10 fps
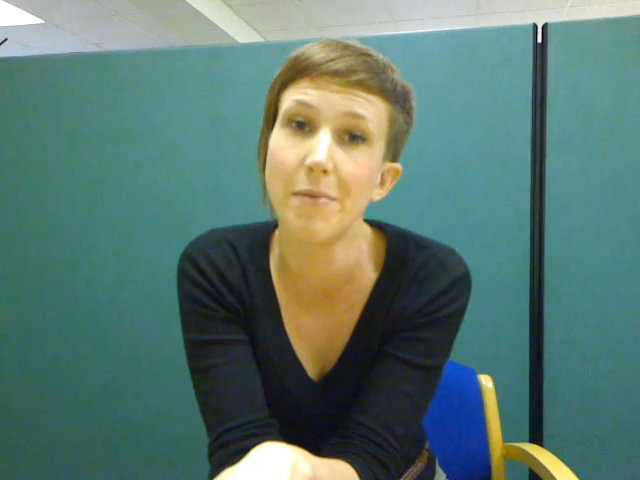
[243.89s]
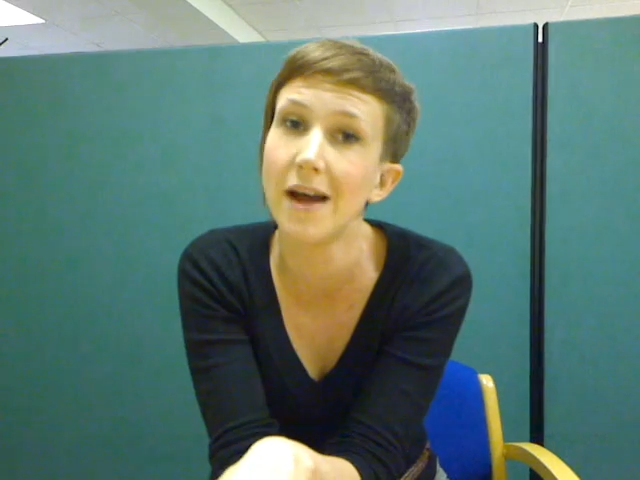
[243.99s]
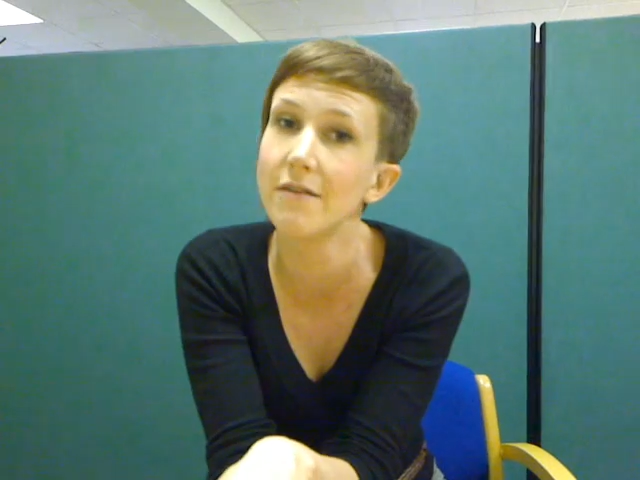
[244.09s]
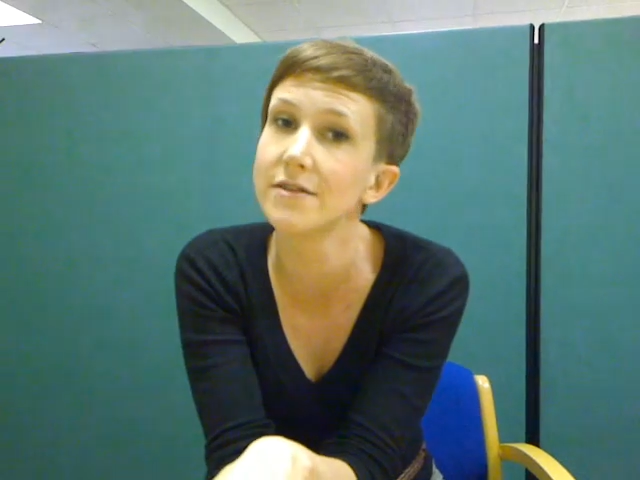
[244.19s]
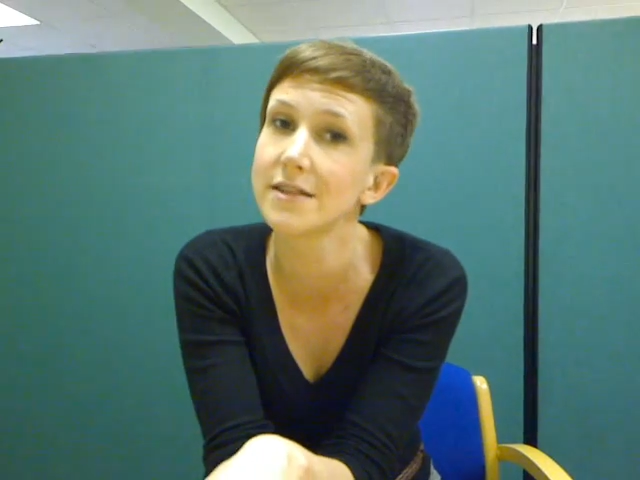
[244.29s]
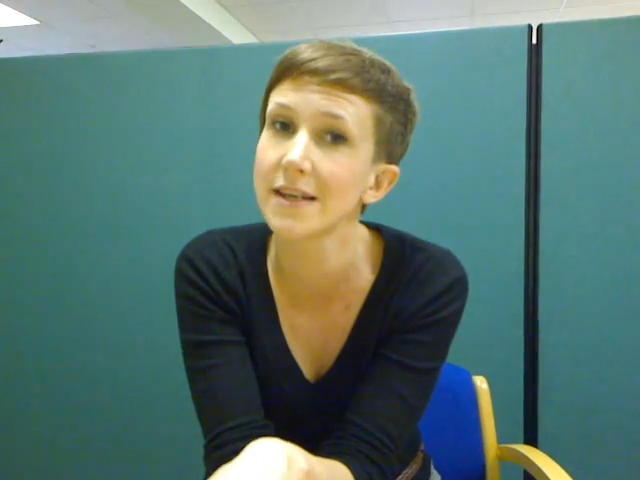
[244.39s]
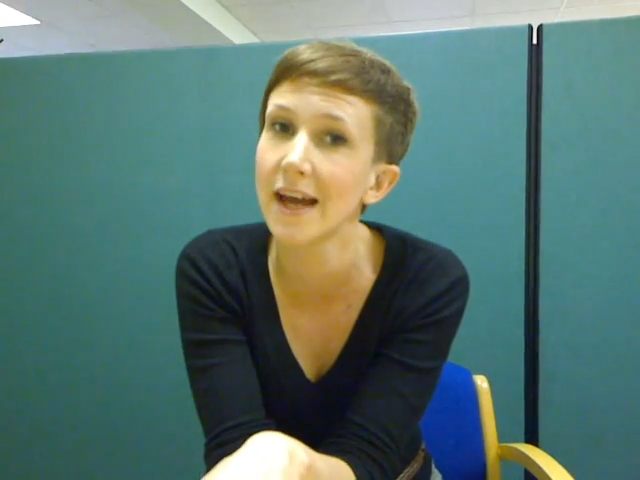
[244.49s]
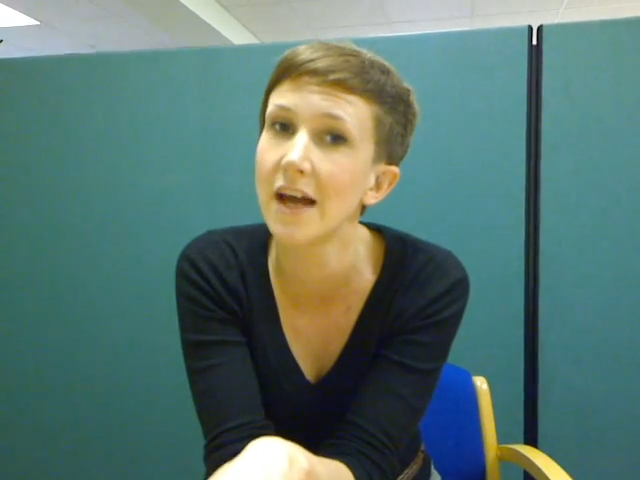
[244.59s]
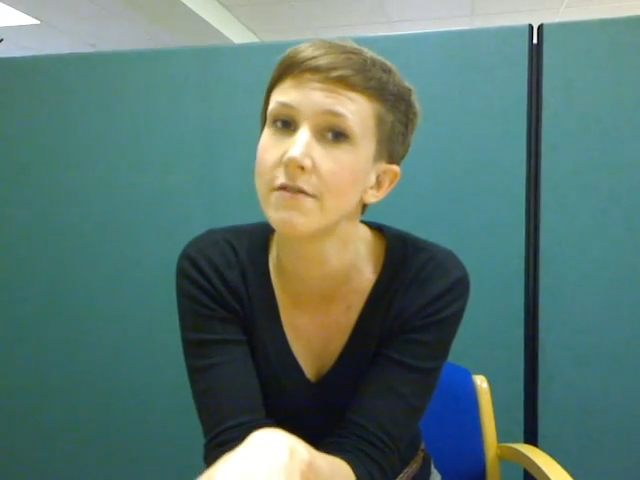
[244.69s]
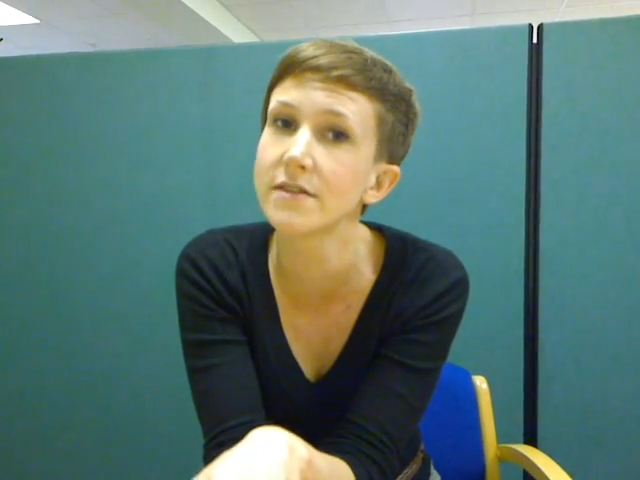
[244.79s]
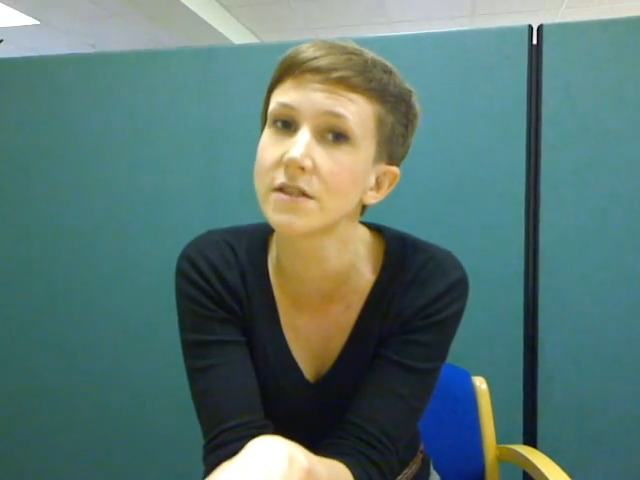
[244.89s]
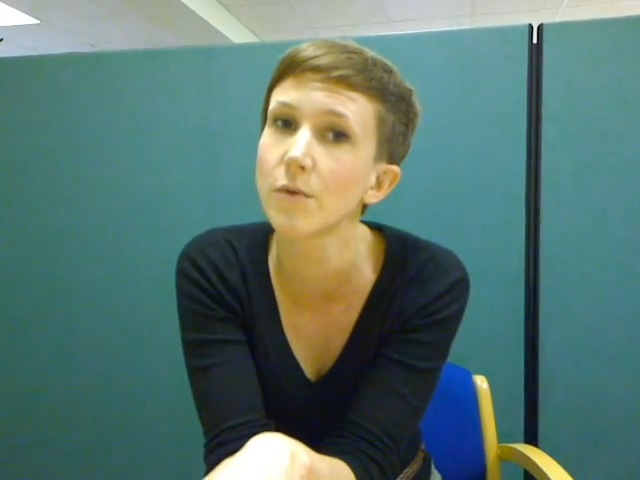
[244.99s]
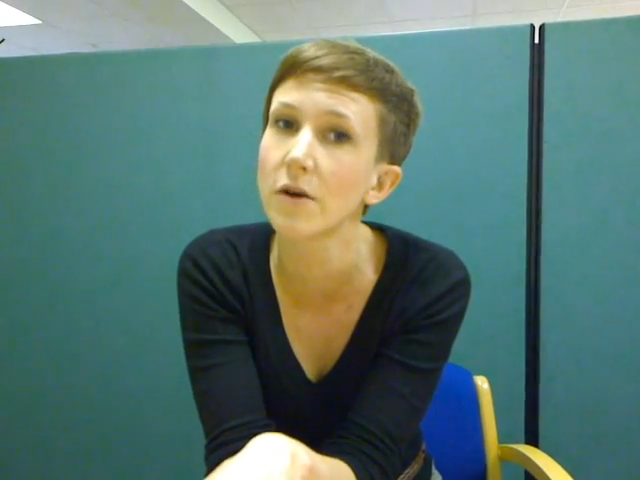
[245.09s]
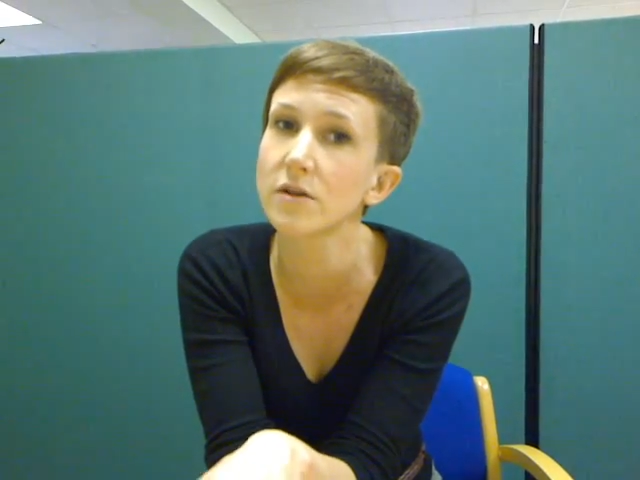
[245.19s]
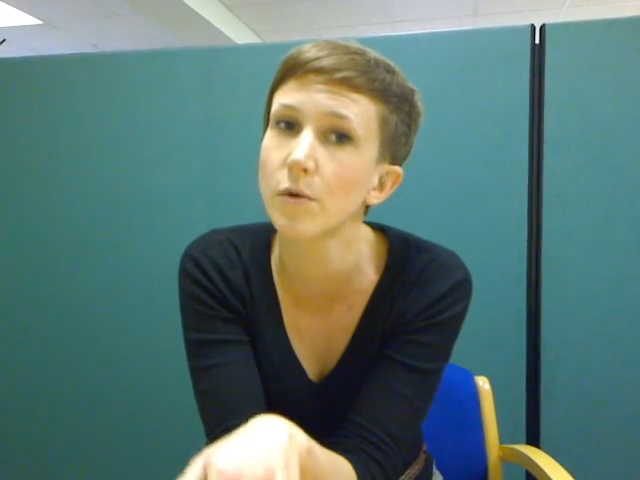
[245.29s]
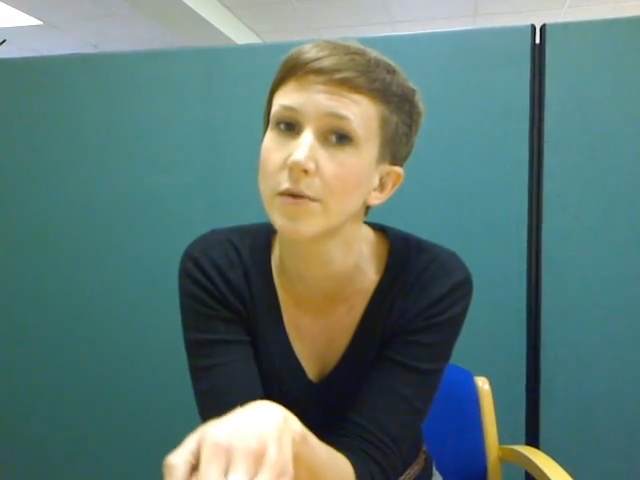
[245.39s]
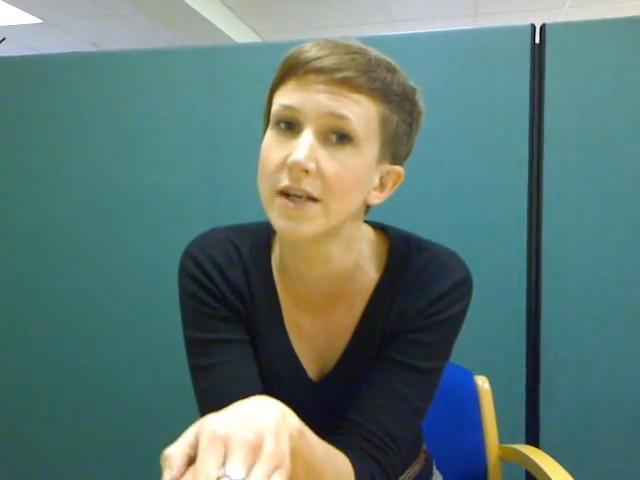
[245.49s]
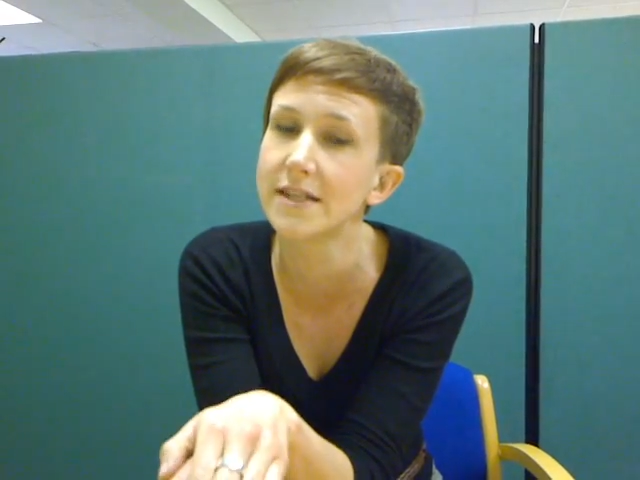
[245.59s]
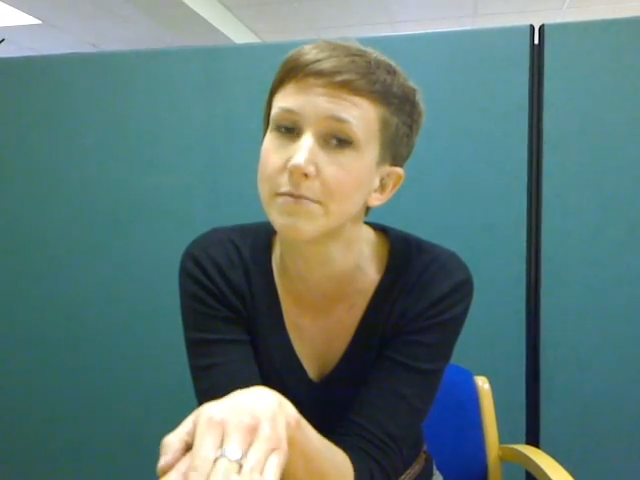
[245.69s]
parents and carers as well, because what we need